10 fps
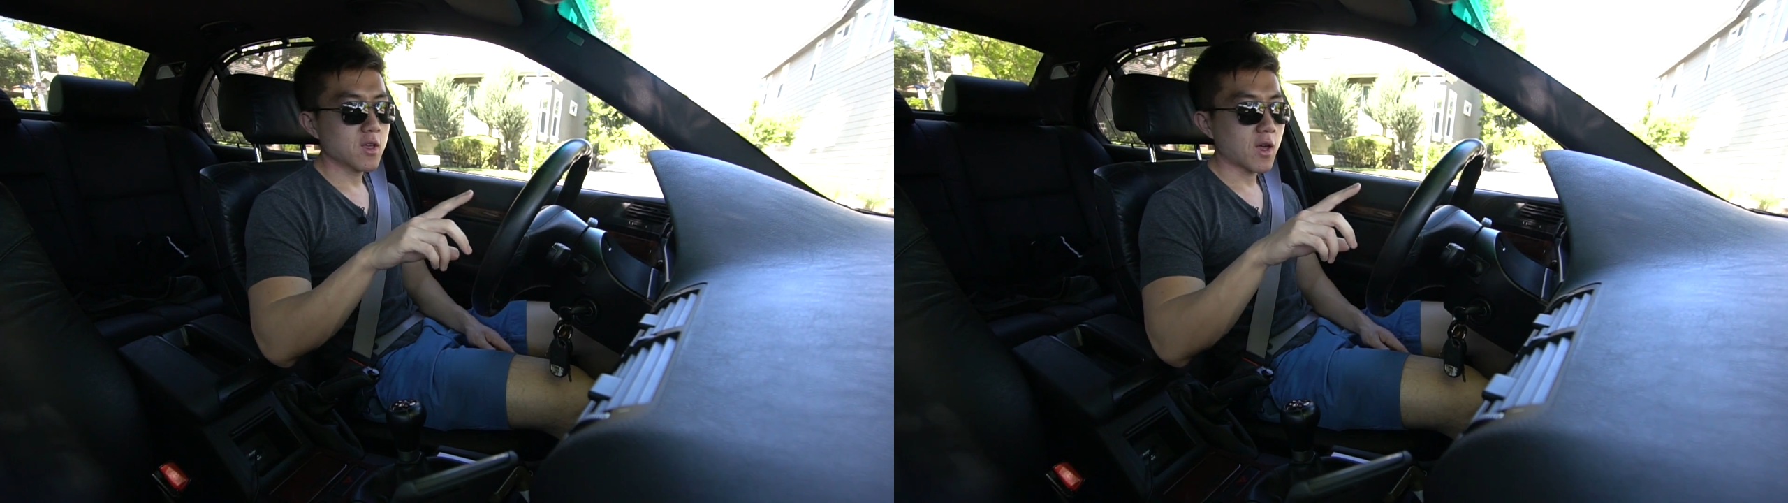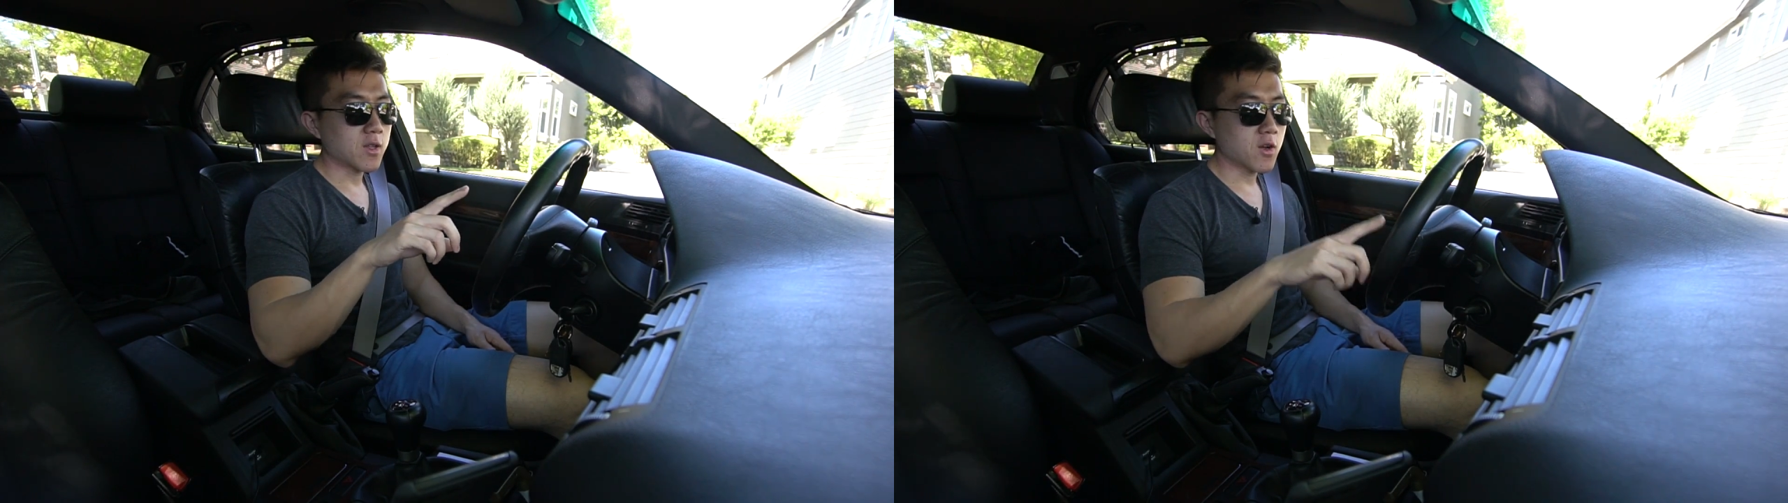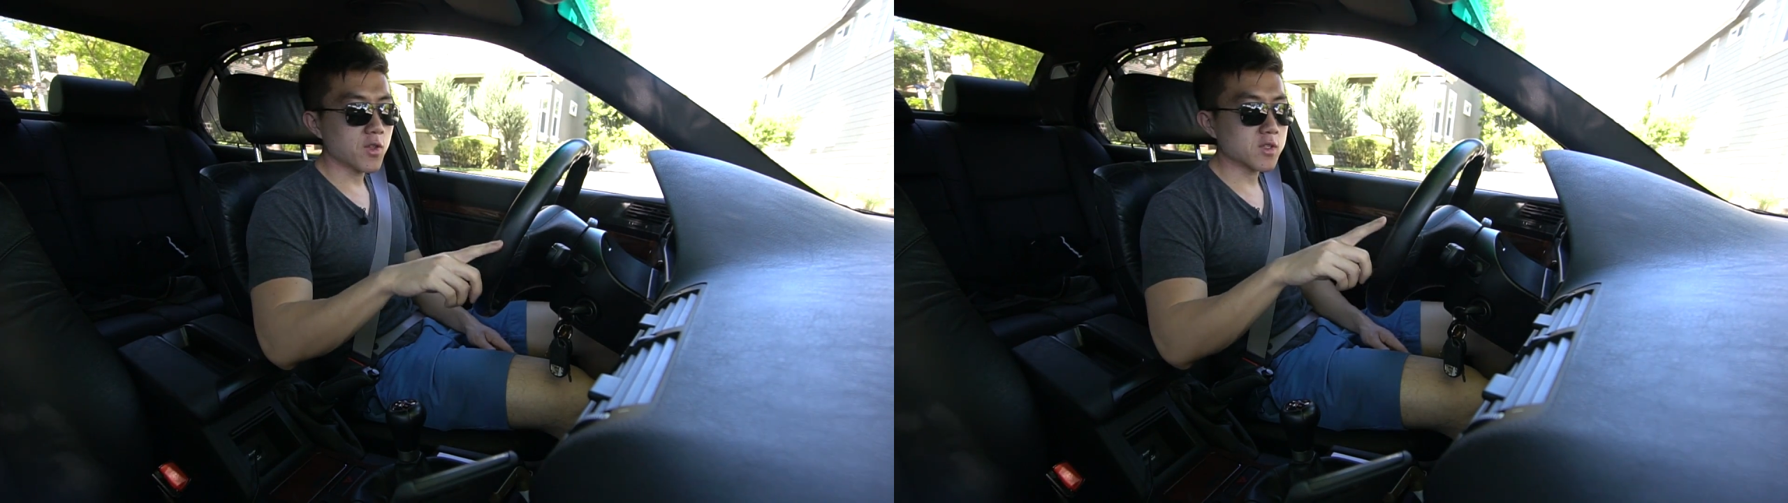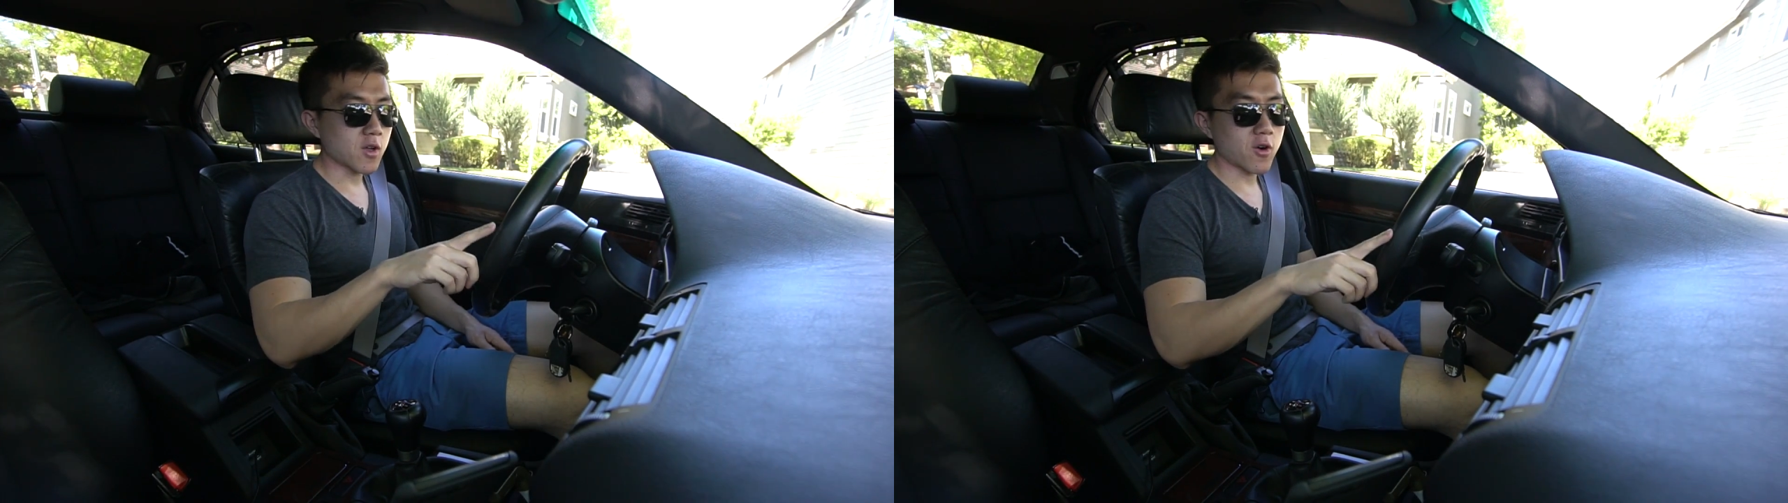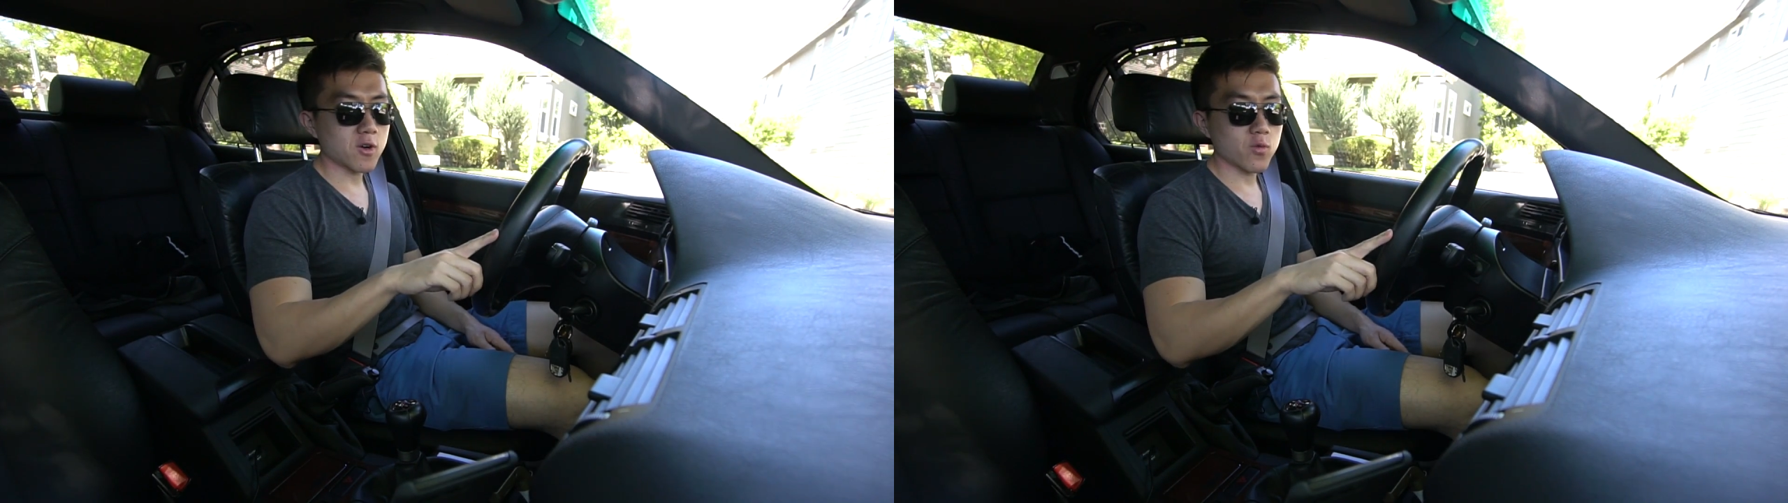I know that's
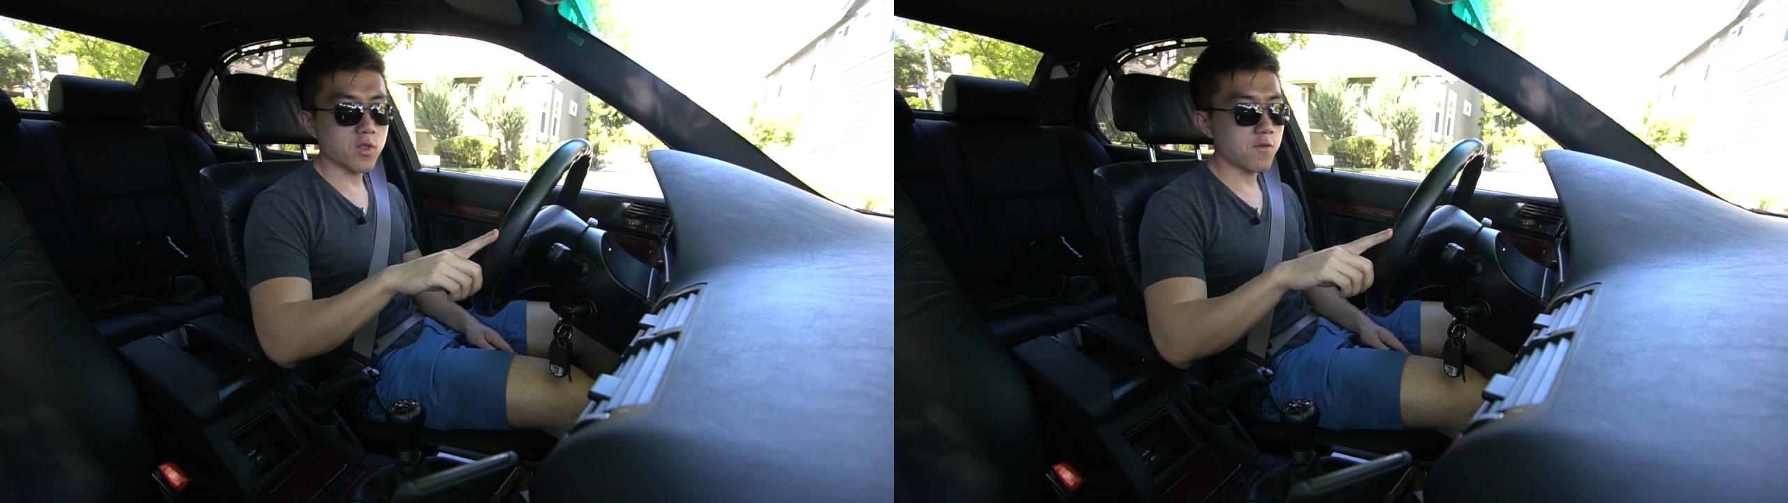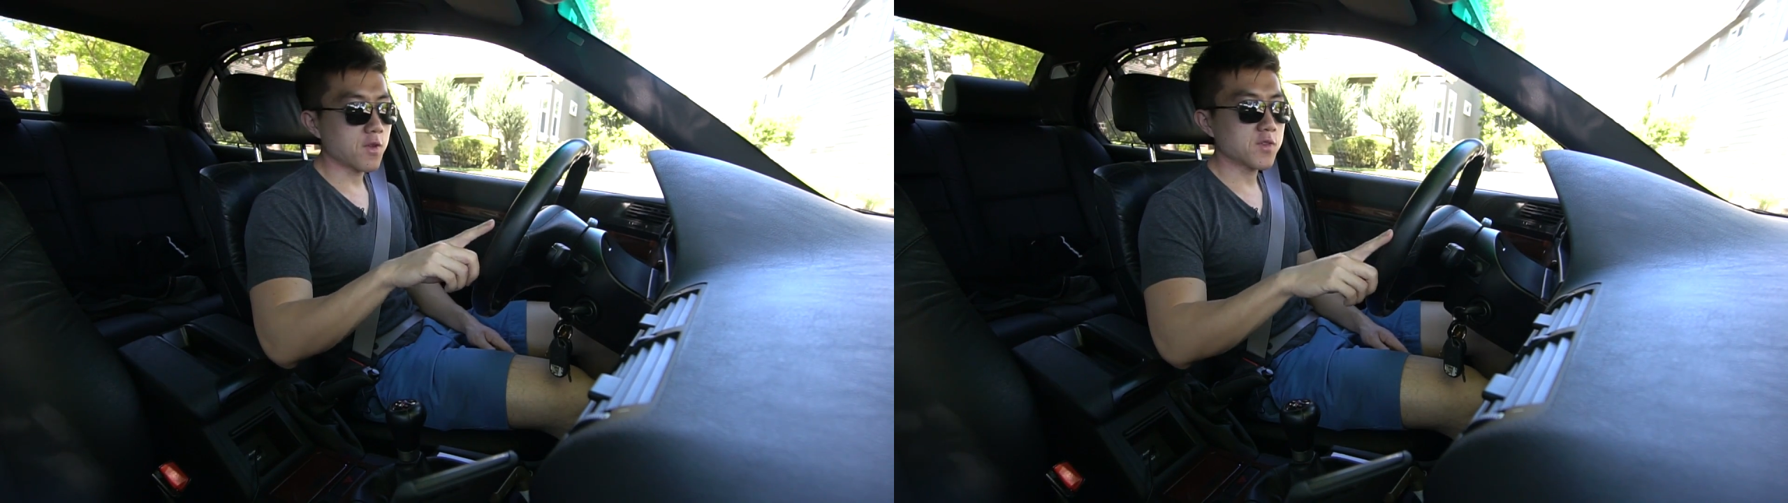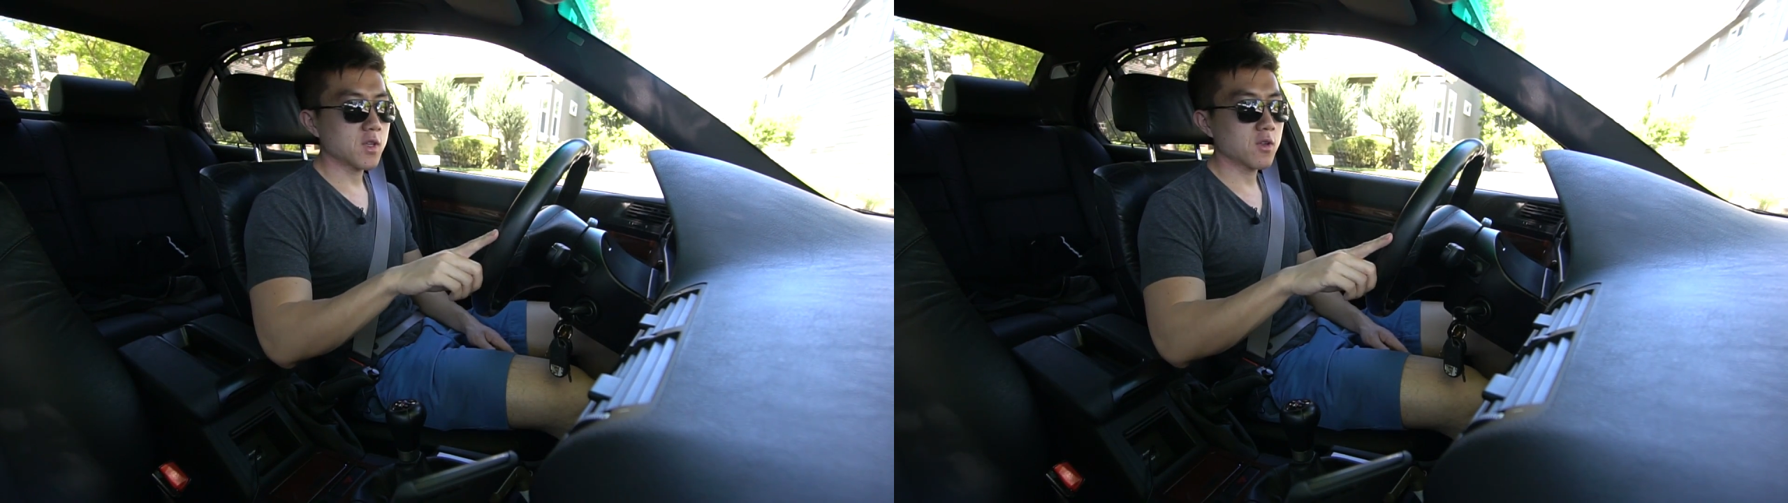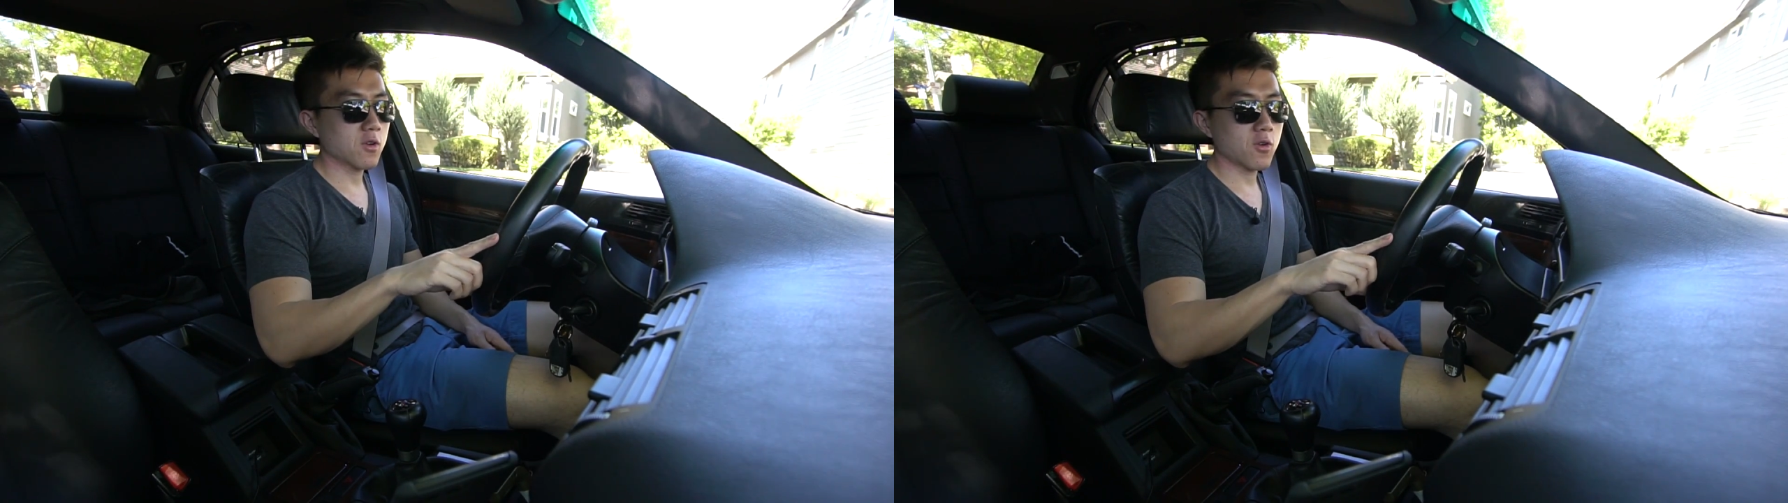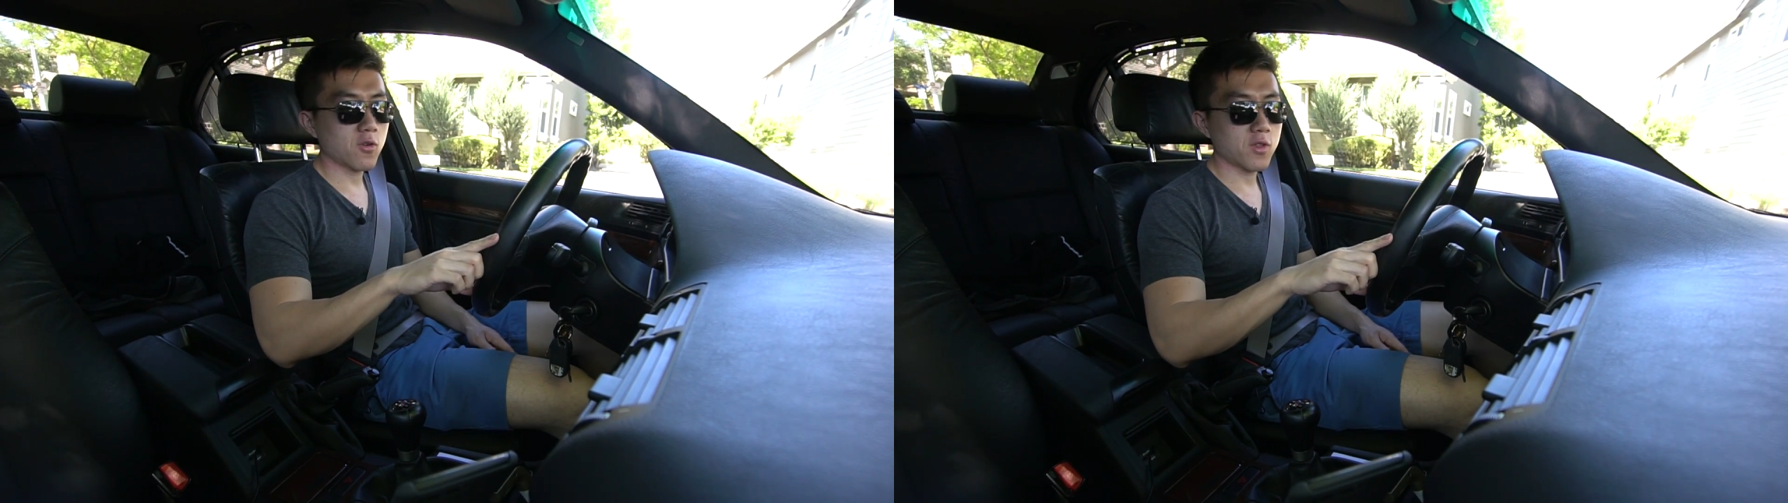hard with a
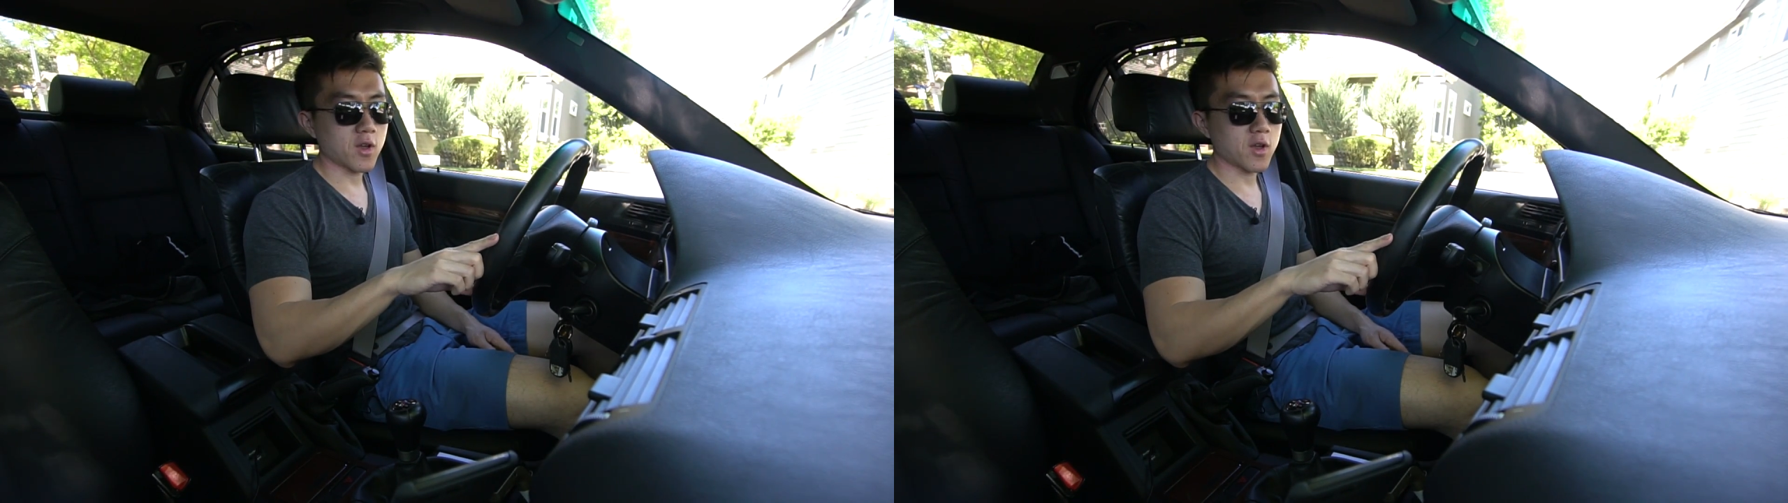15-year-old